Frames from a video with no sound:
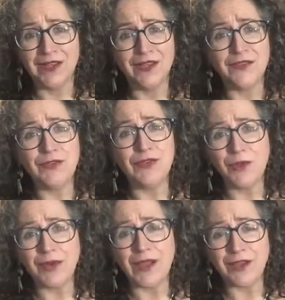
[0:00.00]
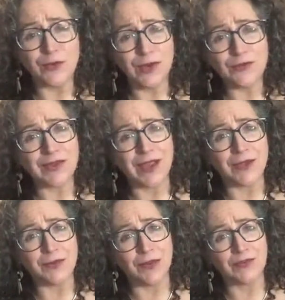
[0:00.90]
if you know a guy who knows a guy
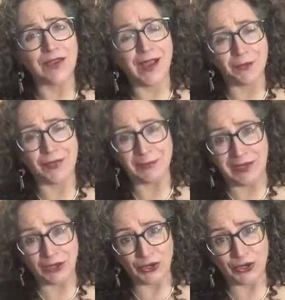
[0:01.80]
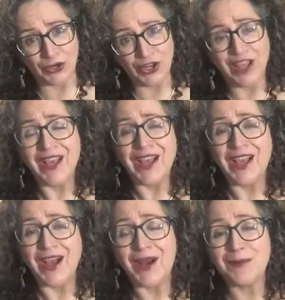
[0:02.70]
who knows a guy with a beard,
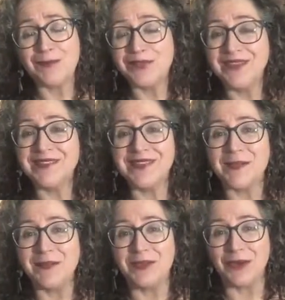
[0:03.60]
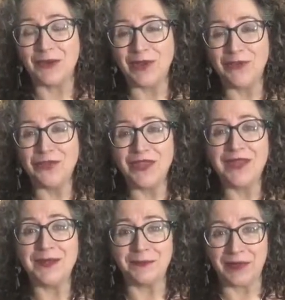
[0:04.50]
um, please let me know what you
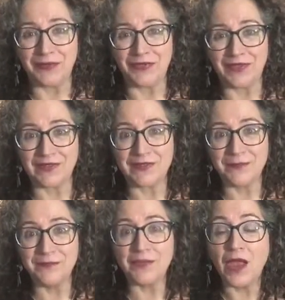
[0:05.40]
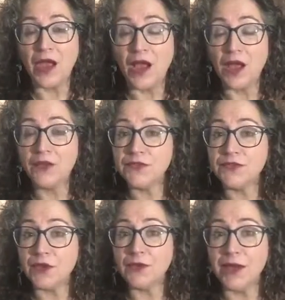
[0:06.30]
think about this.
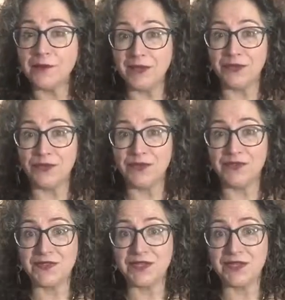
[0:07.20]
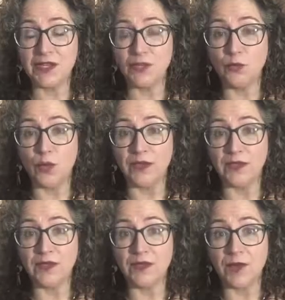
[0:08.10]
Also, I'm interested in what
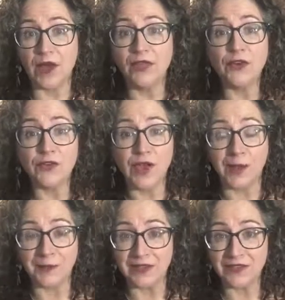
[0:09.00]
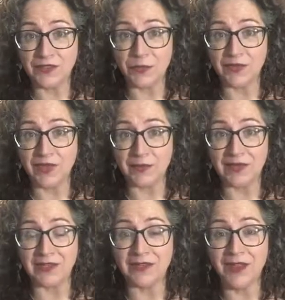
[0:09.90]
other topics you would like me
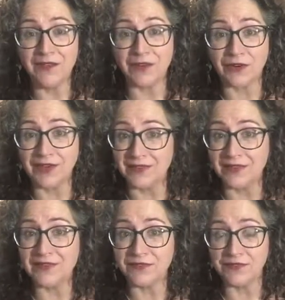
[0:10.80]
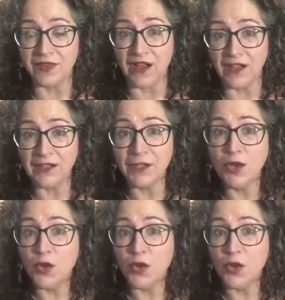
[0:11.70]
to cover in this vlog